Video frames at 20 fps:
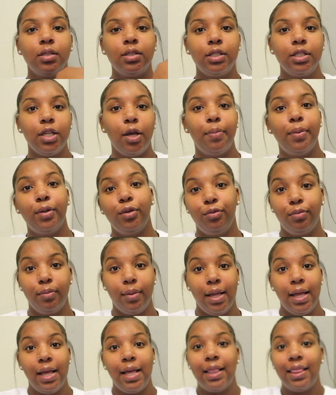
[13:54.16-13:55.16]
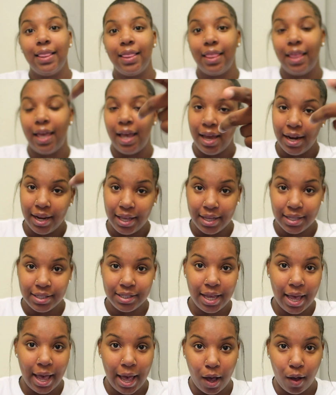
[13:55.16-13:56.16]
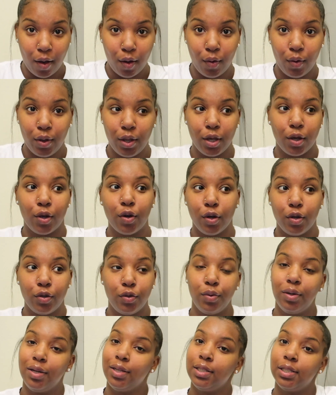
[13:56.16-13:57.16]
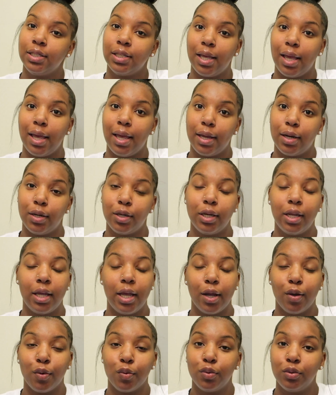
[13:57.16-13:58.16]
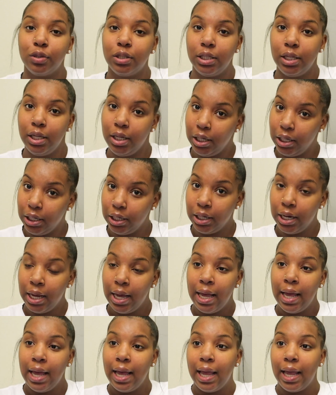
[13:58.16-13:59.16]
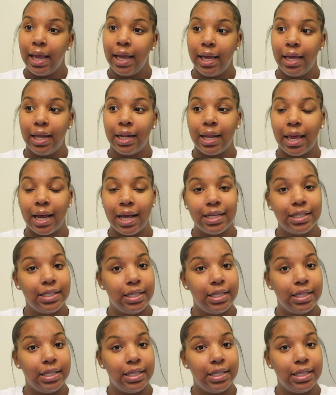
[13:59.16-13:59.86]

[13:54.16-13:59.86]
So boom, that is how your girl do her skincare routine. And like I